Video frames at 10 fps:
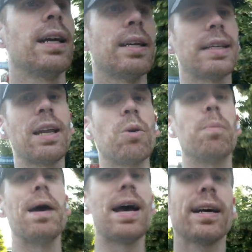yellow
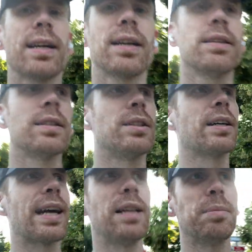bag,
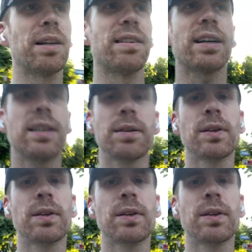gelber Sack,